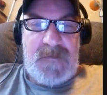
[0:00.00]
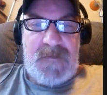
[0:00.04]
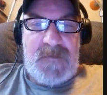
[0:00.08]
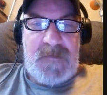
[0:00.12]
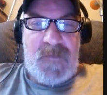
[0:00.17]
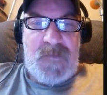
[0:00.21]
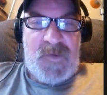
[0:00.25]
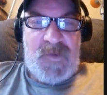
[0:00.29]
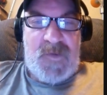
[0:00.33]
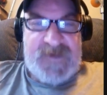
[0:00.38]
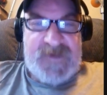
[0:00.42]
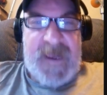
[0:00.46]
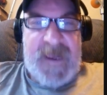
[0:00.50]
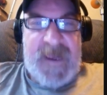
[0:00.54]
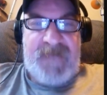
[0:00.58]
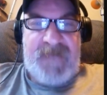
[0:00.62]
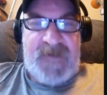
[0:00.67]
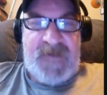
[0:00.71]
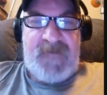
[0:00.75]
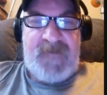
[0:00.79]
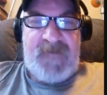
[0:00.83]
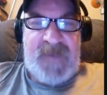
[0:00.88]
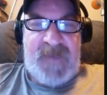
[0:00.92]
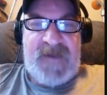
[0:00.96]
which
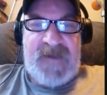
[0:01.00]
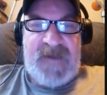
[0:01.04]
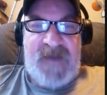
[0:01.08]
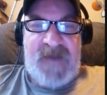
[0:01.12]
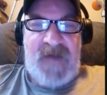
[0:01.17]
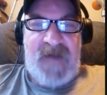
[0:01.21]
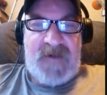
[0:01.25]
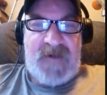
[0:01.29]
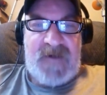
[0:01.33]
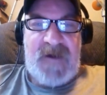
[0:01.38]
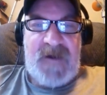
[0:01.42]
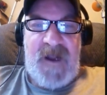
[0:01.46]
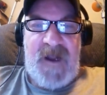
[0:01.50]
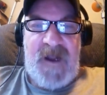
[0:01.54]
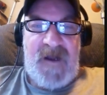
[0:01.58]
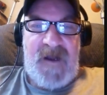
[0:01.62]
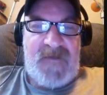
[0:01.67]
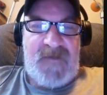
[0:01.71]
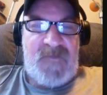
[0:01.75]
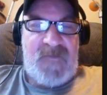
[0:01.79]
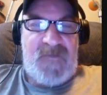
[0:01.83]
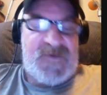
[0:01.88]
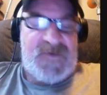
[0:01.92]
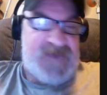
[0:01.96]
happened to be Dr. Gautt,
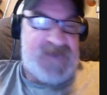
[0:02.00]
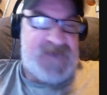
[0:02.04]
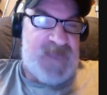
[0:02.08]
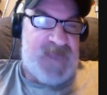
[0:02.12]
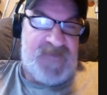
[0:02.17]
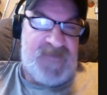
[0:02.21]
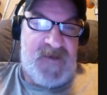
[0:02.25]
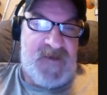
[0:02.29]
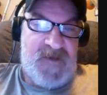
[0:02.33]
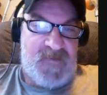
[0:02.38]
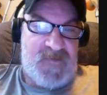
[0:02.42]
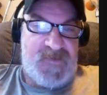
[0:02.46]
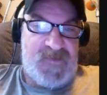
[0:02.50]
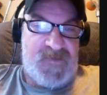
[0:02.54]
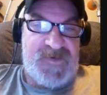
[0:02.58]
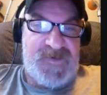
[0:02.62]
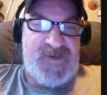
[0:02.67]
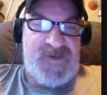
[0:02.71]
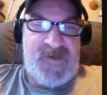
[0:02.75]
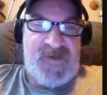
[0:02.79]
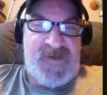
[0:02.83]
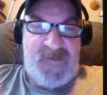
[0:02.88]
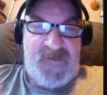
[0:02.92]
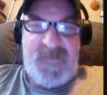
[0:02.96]
which I thought was
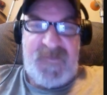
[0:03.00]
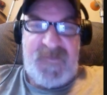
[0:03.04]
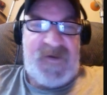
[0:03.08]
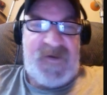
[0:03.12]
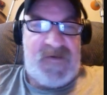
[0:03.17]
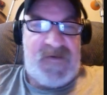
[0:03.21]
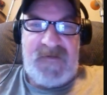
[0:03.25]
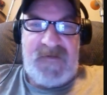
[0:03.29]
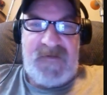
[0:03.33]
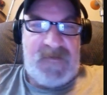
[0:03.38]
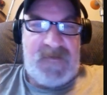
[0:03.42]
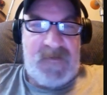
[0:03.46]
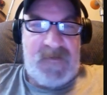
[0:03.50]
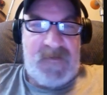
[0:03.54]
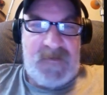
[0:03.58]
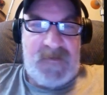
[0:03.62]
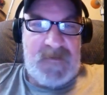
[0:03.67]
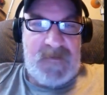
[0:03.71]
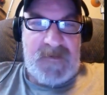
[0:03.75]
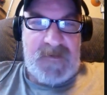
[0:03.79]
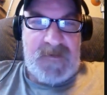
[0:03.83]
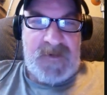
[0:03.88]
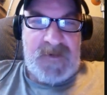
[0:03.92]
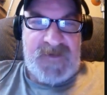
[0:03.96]
stupid
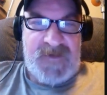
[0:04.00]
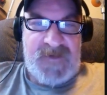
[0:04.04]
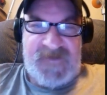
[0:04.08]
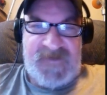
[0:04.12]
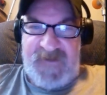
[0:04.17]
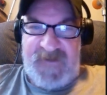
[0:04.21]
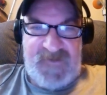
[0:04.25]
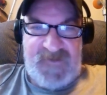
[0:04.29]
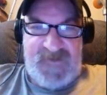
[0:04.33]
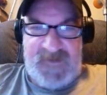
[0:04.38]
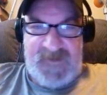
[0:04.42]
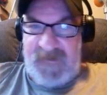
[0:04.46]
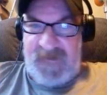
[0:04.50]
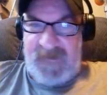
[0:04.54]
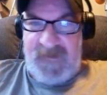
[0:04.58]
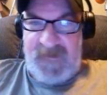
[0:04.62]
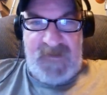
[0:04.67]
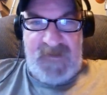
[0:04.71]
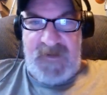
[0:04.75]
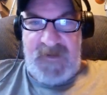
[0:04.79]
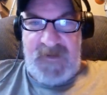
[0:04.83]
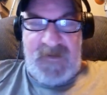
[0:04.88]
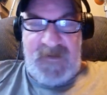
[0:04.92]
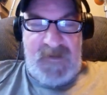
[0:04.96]
because he was
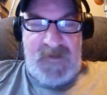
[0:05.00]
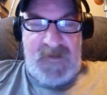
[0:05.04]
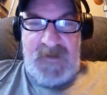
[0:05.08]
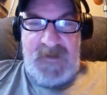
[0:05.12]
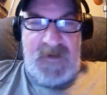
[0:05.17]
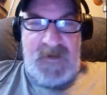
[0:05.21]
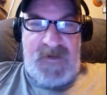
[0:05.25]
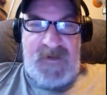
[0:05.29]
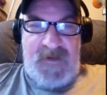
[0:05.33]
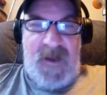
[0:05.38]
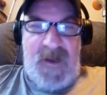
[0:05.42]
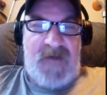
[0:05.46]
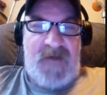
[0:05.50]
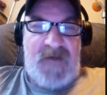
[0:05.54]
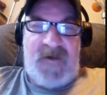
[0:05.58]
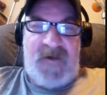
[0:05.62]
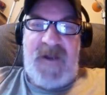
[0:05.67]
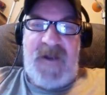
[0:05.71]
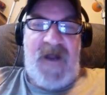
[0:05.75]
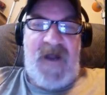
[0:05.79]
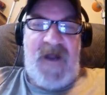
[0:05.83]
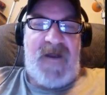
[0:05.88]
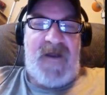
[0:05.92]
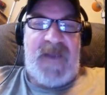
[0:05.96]
Dr.
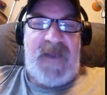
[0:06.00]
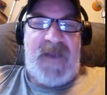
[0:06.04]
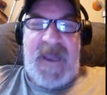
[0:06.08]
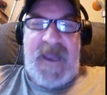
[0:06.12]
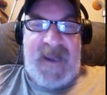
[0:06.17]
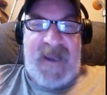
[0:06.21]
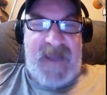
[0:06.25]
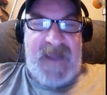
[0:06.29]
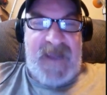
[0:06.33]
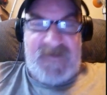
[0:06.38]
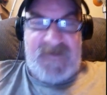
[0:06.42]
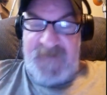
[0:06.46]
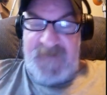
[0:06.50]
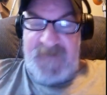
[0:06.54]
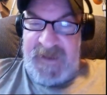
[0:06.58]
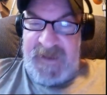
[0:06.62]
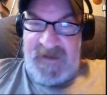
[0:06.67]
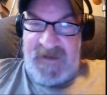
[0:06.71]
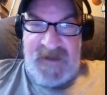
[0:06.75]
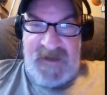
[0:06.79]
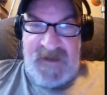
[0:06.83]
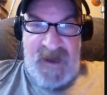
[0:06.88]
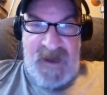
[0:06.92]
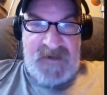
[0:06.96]
Gautt. I got to
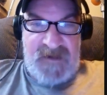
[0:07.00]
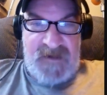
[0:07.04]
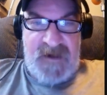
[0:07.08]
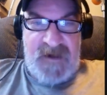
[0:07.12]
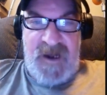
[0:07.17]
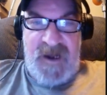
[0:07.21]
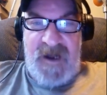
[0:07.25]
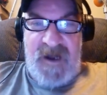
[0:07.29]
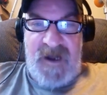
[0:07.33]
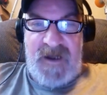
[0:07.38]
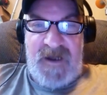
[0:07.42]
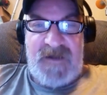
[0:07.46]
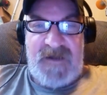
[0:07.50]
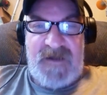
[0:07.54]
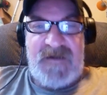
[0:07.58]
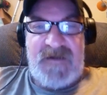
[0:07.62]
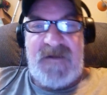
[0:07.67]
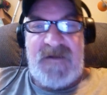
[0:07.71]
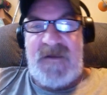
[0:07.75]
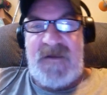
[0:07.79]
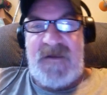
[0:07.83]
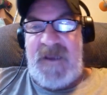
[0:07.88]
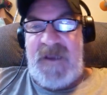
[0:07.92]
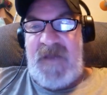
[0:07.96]
meet Dr. Gautt
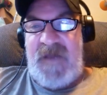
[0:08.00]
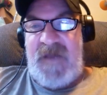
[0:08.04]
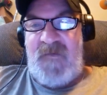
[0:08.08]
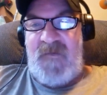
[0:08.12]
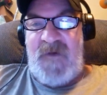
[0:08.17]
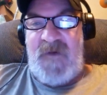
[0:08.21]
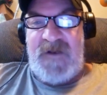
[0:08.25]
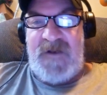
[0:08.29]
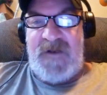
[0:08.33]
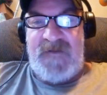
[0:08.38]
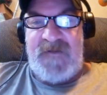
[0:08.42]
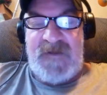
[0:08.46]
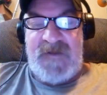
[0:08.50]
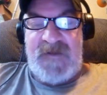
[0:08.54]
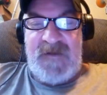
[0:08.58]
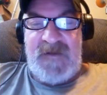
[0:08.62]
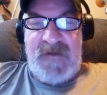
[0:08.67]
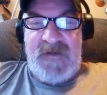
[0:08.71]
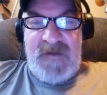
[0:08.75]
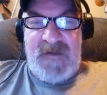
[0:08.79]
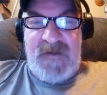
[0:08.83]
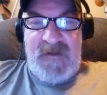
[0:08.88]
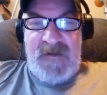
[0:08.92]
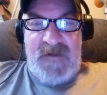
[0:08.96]
at one of the
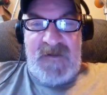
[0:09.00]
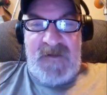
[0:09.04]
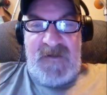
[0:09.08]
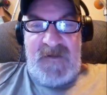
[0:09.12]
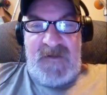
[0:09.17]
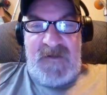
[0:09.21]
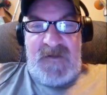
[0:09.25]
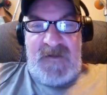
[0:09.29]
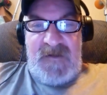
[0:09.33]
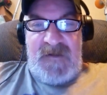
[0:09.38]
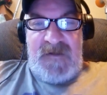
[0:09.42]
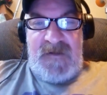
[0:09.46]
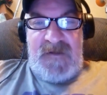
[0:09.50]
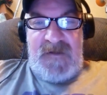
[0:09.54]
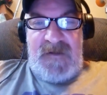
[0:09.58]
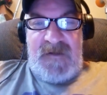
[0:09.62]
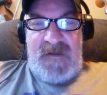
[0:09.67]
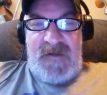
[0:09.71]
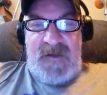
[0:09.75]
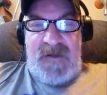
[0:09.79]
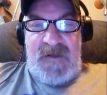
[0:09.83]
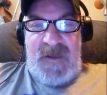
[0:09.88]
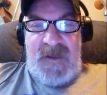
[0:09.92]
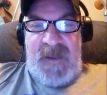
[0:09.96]

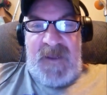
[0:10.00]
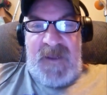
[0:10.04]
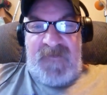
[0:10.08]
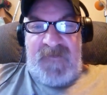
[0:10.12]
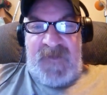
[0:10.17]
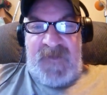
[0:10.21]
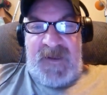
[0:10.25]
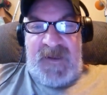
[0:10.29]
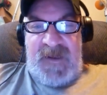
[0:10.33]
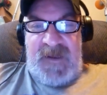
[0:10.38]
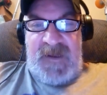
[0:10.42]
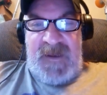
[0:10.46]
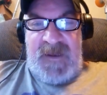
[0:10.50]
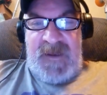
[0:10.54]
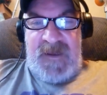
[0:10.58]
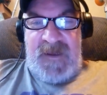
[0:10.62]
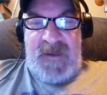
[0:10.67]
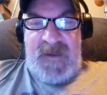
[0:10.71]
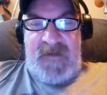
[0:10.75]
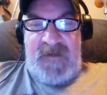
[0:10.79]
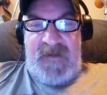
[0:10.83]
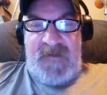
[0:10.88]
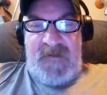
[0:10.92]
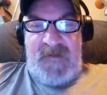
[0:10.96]
at the uh,